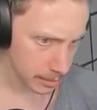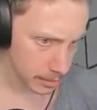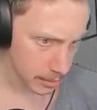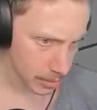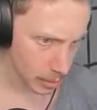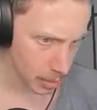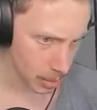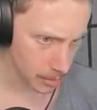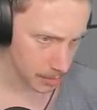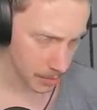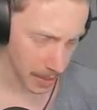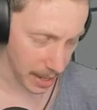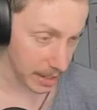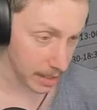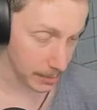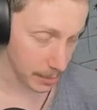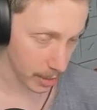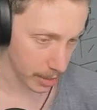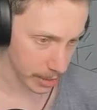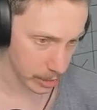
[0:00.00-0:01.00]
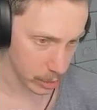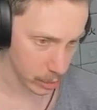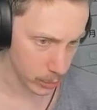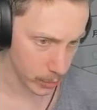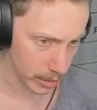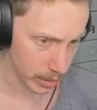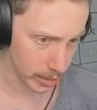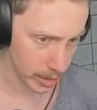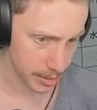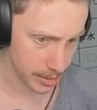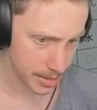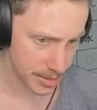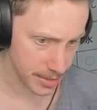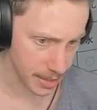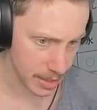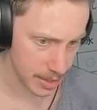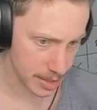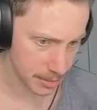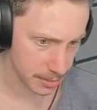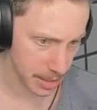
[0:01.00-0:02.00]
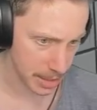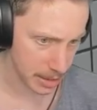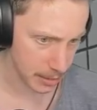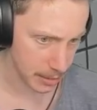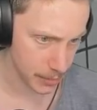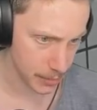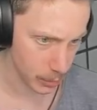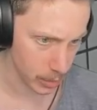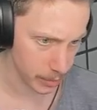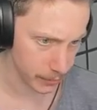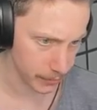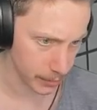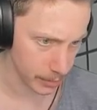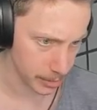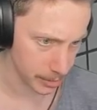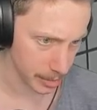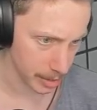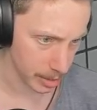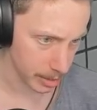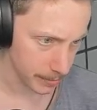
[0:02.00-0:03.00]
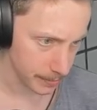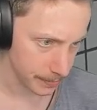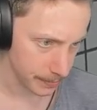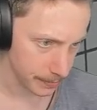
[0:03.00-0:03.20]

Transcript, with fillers: or anybody who really understands the meaning of the word wunderbar,